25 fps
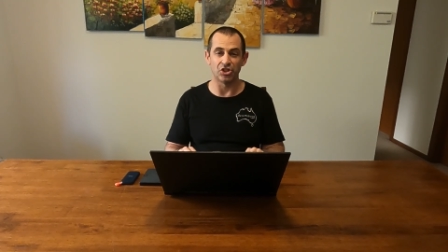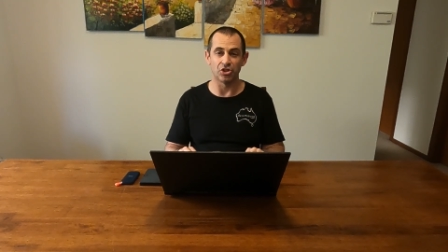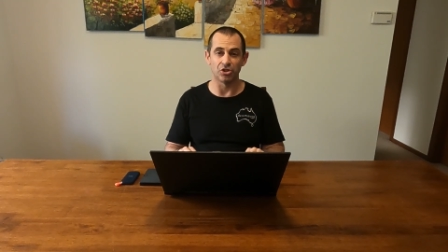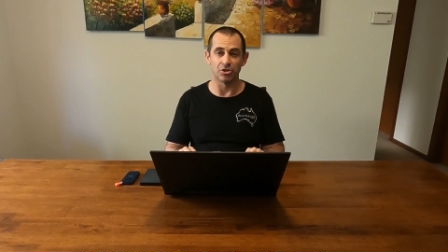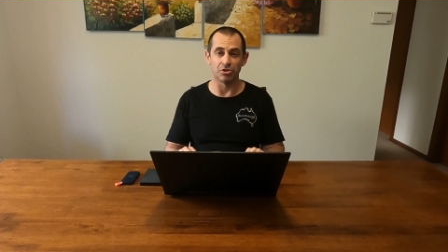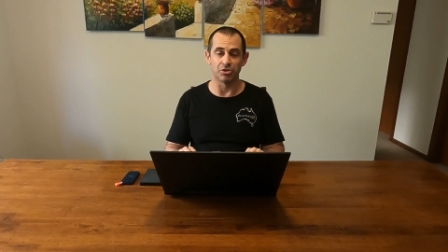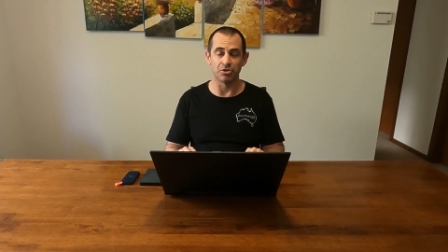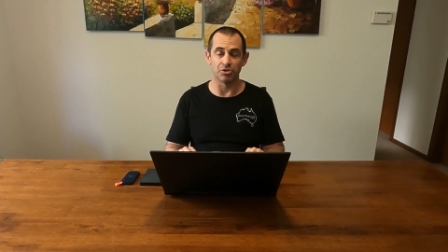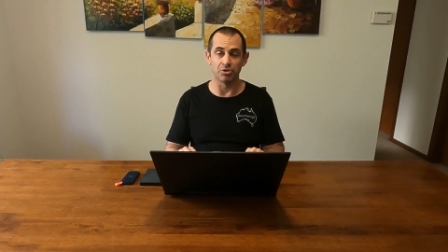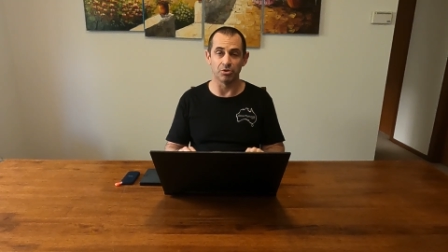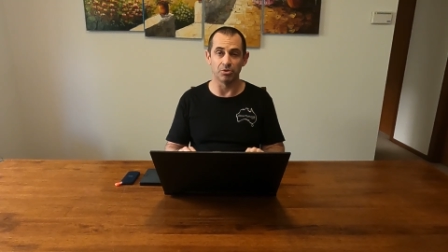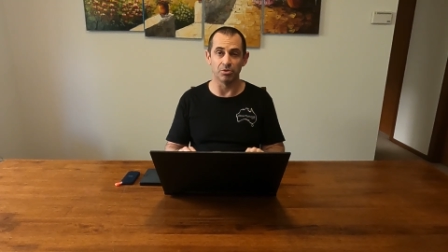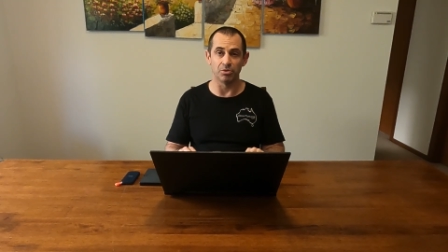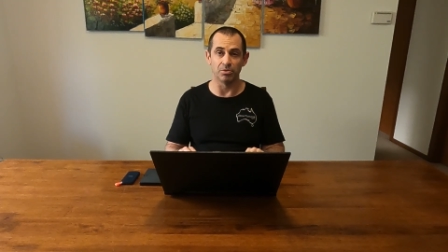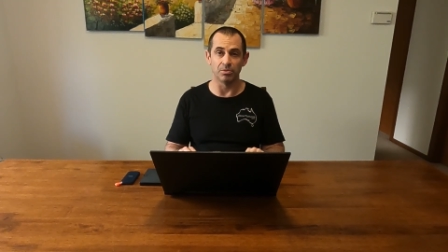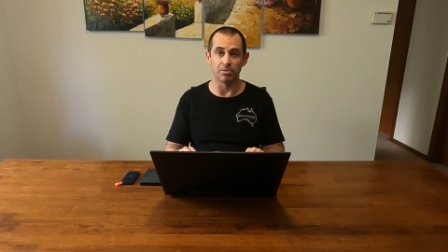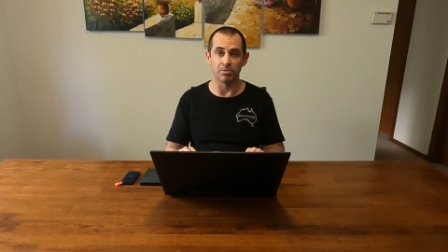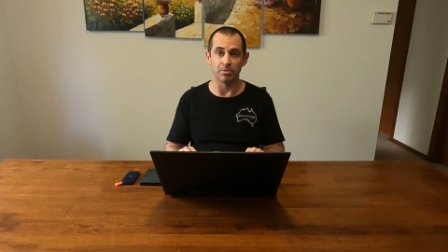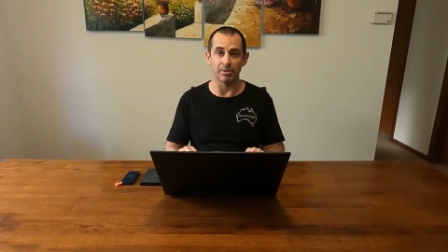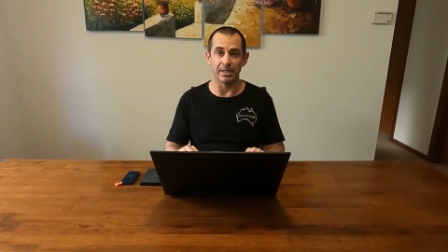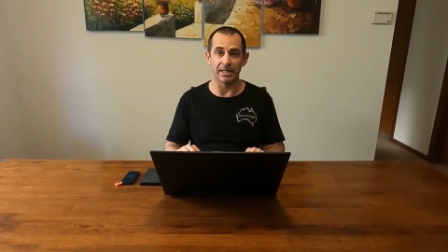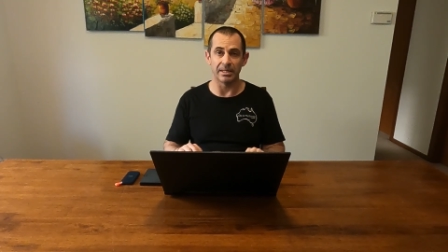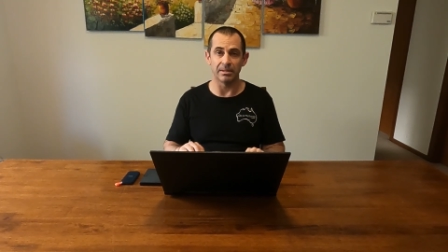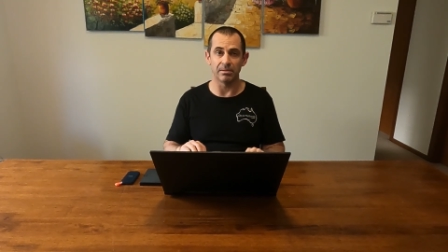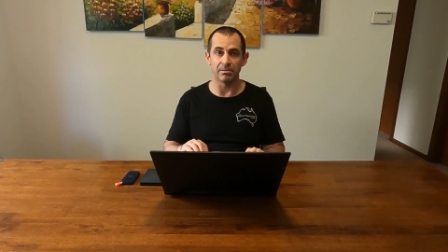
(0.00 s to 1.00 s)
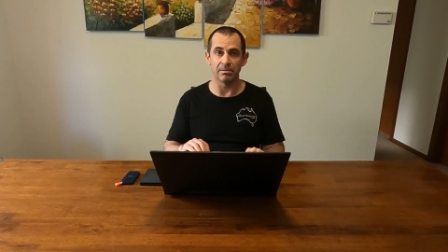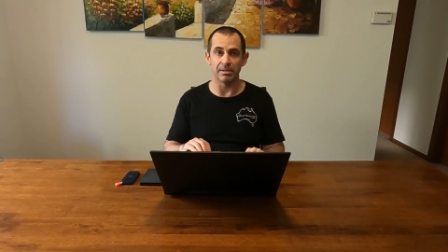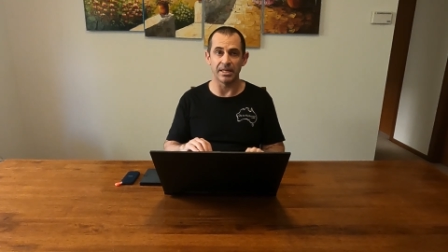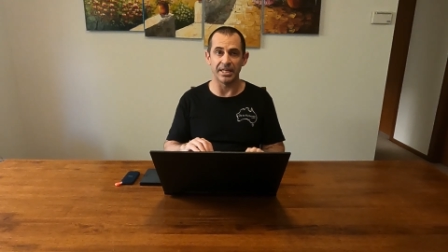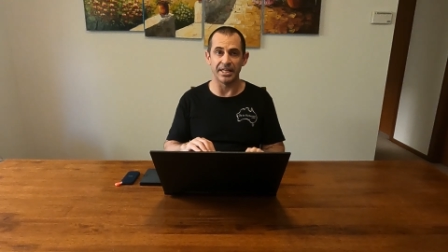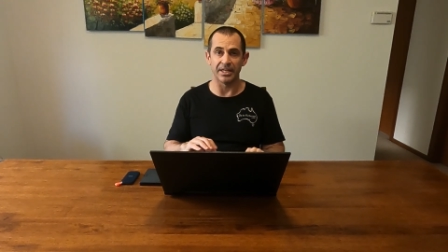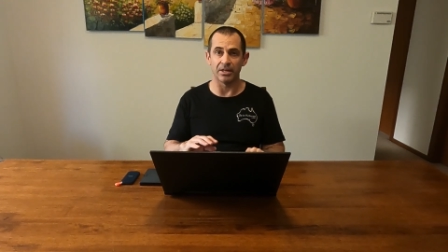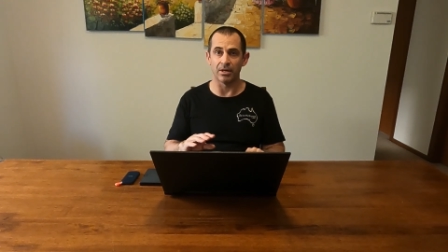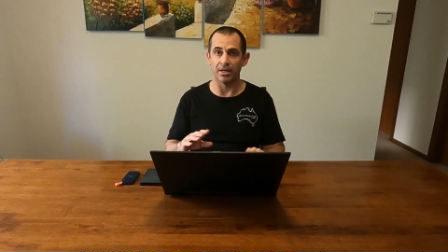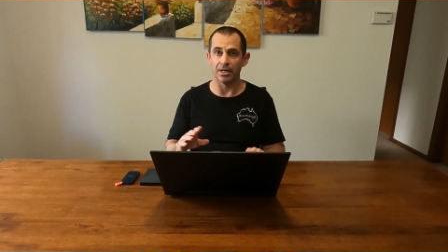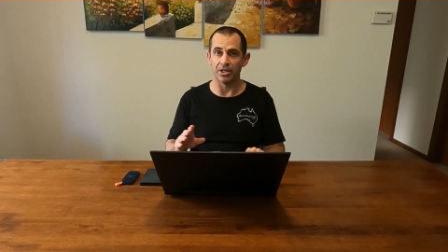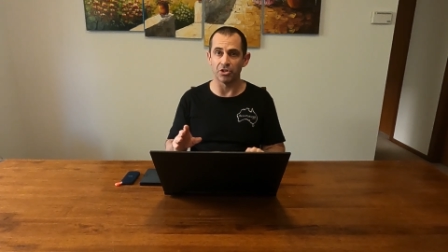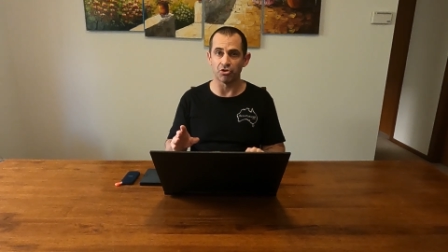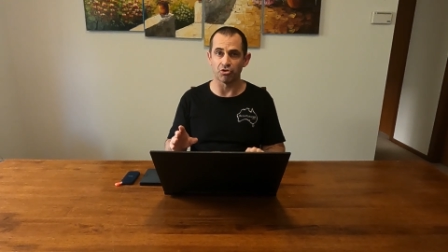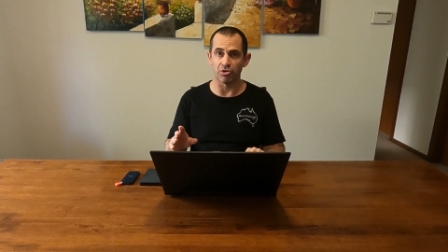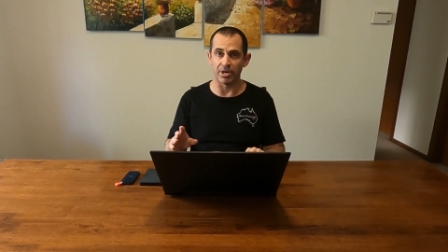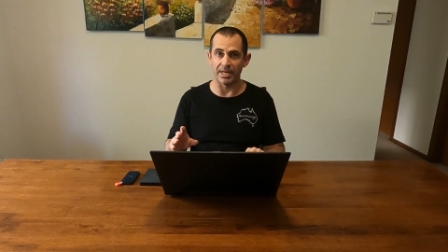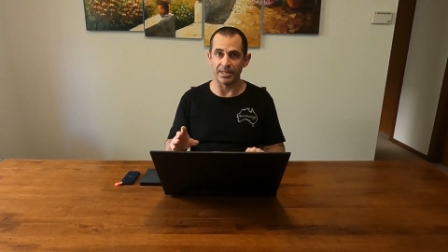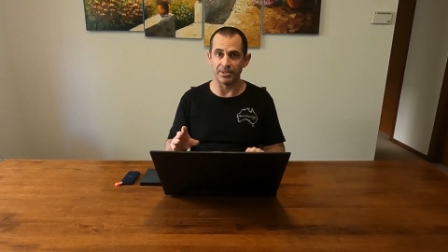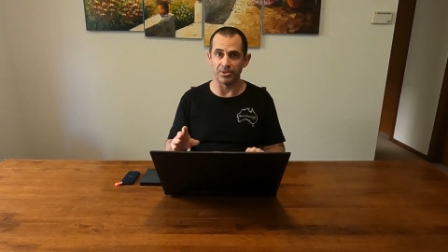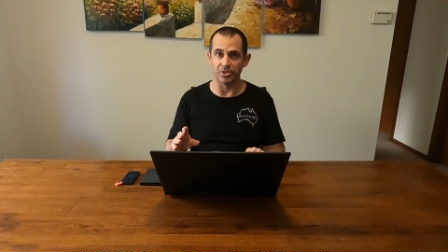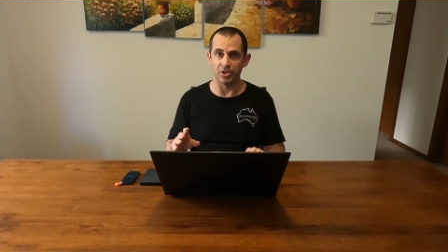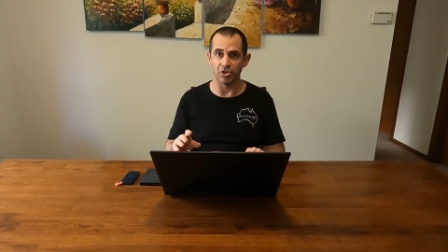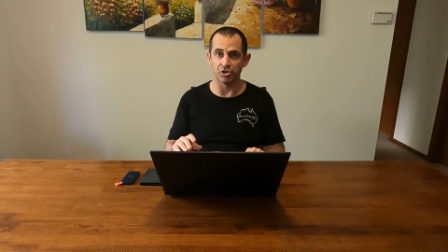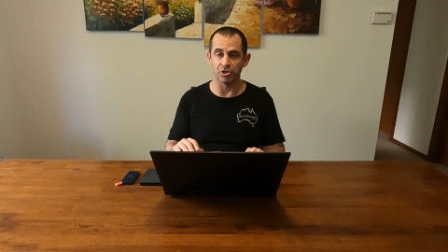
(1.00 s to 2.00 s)
to do any kind of
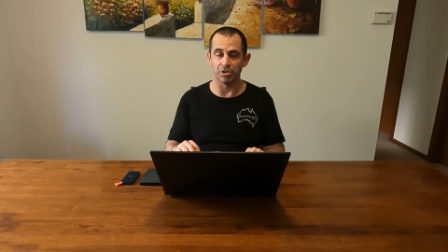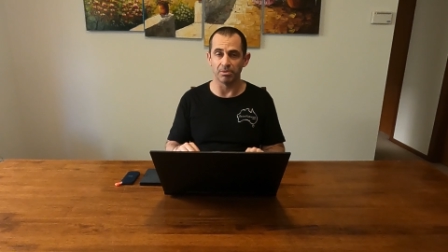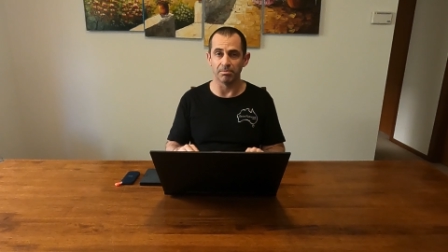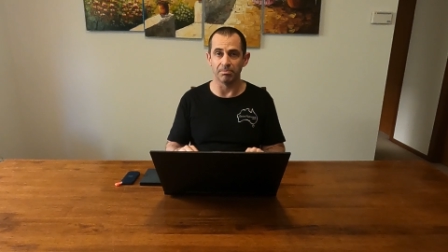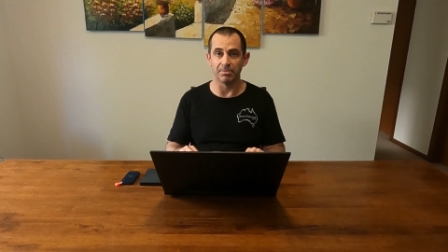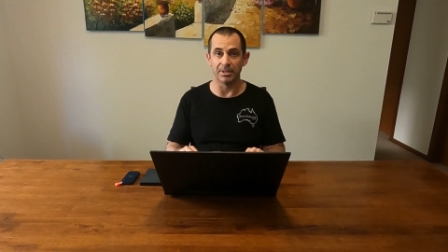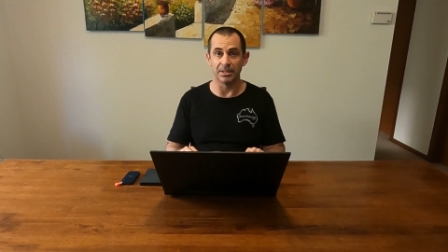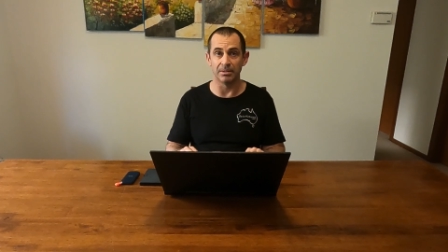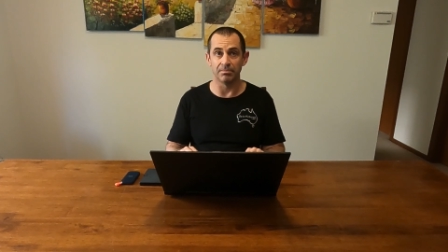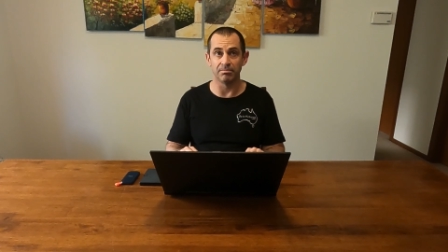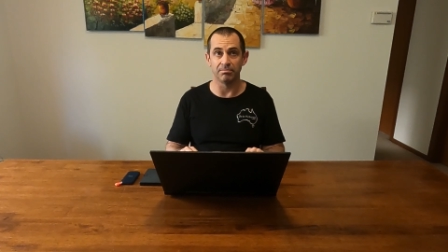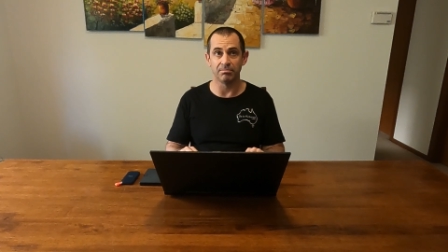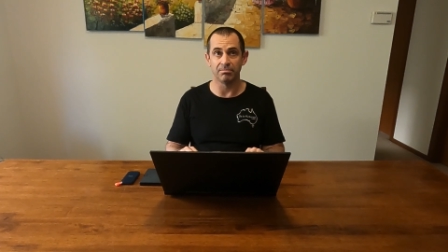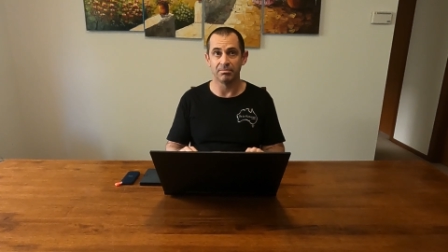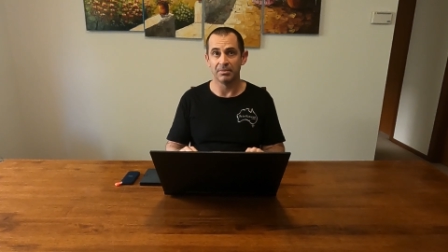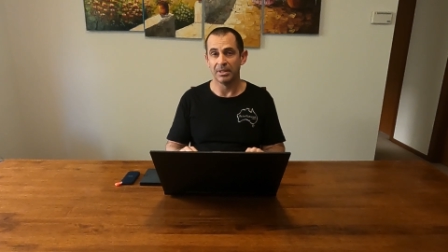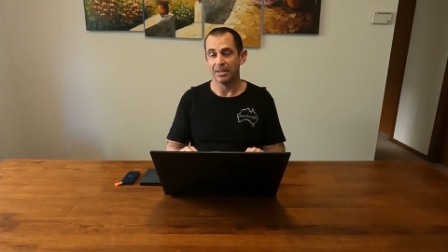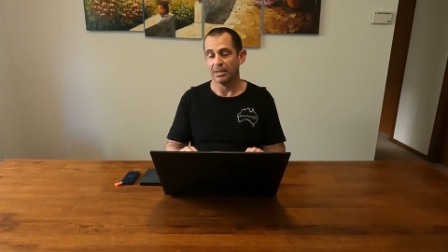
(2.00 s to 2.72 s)
transition, but